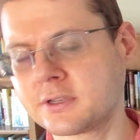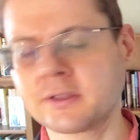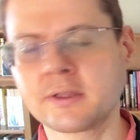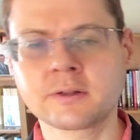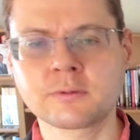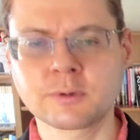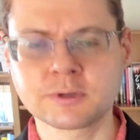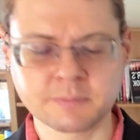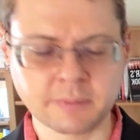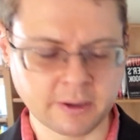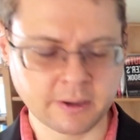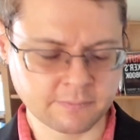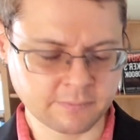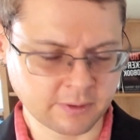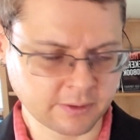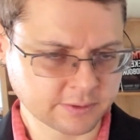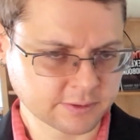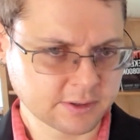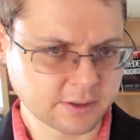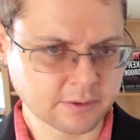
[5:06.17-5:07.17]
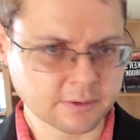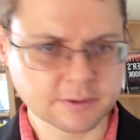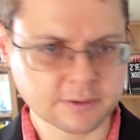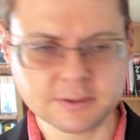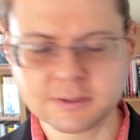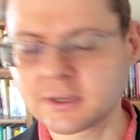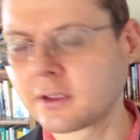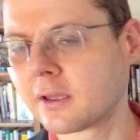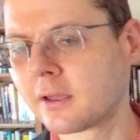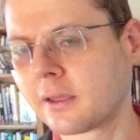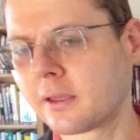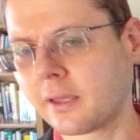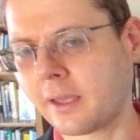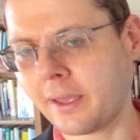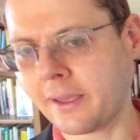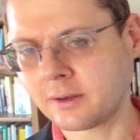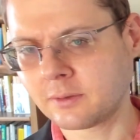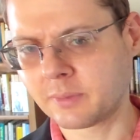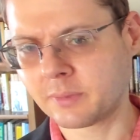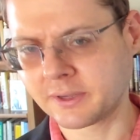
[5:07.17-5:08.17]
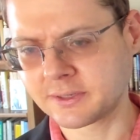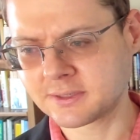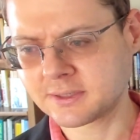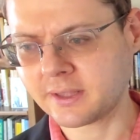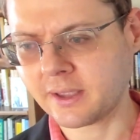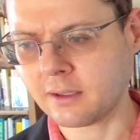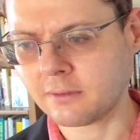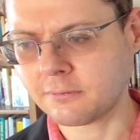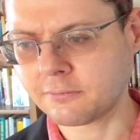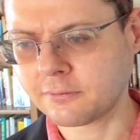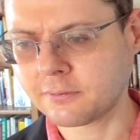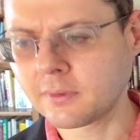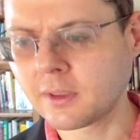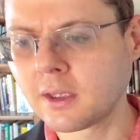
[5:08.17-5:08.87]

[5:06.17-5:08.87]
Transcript: that was by volunteers and by staff.